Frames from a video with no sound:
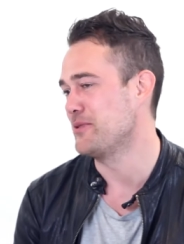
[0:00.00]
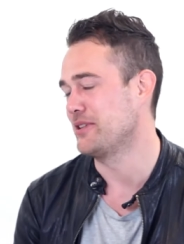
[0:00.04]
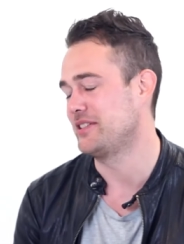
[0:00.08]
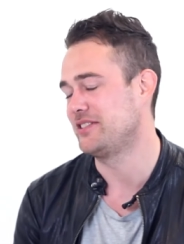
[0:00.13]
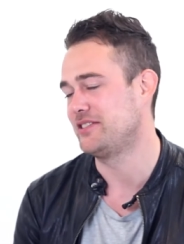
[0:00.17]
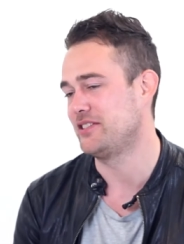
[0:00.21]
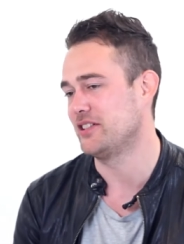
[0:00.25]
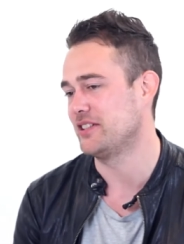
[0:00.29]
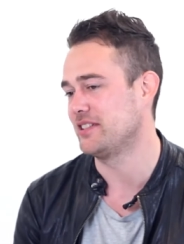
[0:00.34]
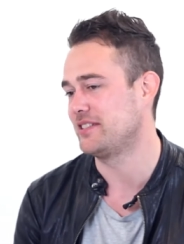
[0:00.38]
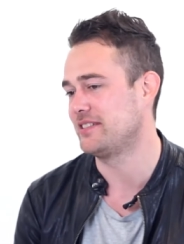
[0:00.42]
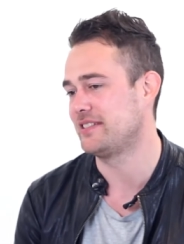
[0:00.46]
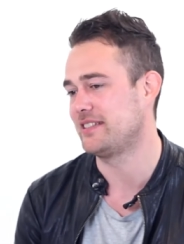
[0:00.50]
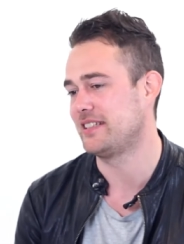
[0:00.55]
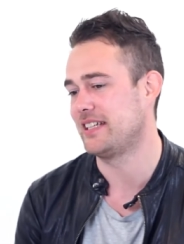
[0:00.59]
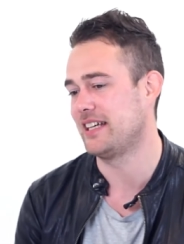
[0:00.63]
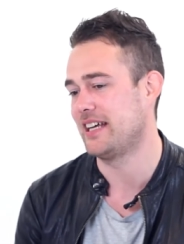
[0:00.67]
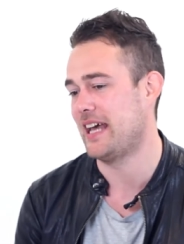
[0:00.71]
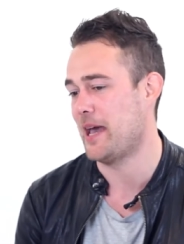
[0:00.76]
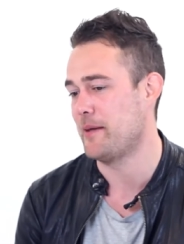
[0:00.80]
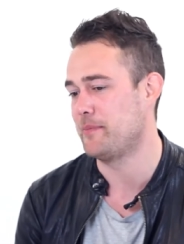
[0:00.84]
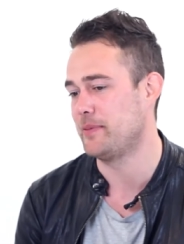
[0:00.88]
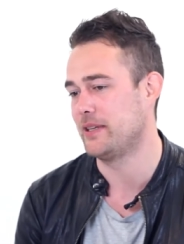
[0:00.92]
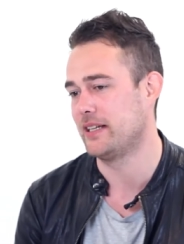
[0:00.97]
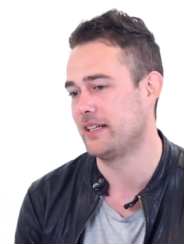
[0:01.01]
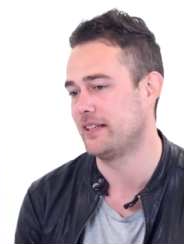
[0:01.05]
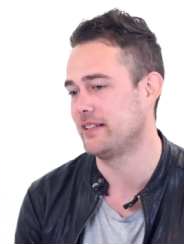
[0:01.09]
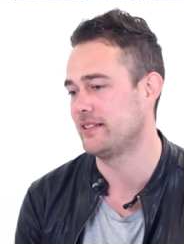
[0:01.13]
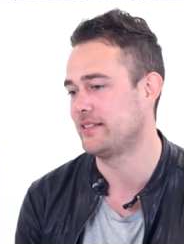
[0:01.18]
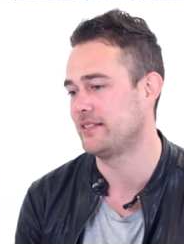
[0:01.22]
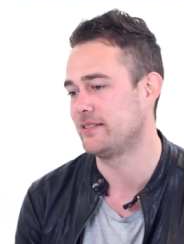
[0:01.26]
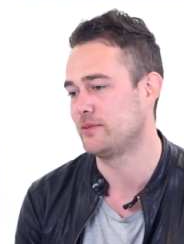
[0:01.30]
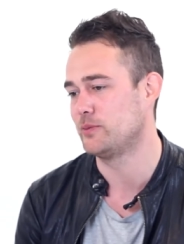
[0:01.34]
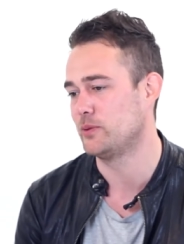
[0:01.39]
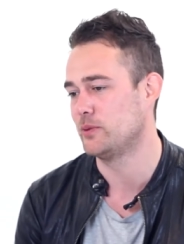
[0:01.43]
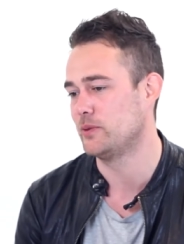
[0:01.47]
it was just
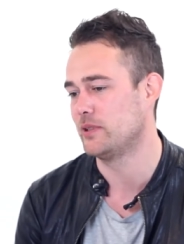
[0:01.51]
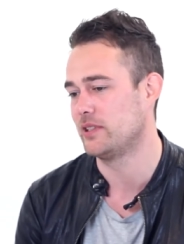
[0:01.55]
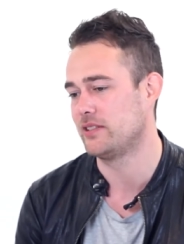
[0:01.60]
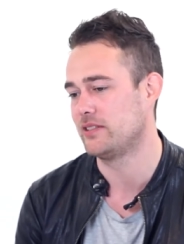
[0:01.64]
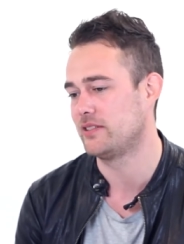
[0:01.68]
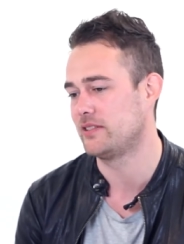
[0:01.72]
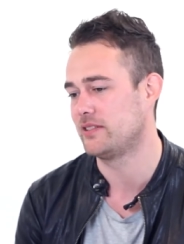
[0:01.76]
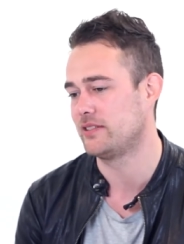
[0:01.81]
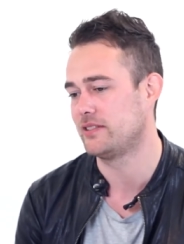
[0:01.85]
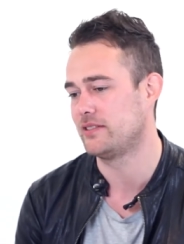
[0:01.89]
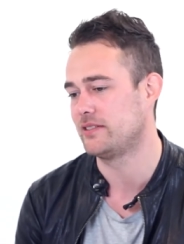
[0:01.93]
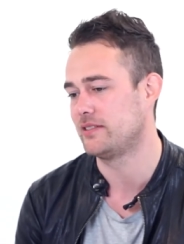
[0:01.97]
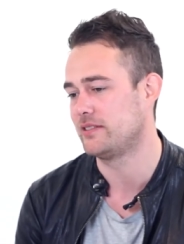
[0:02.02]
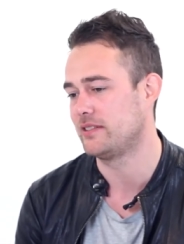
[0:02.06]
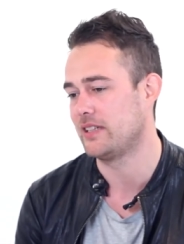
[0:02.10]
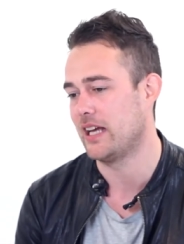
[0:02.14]
happiness. We was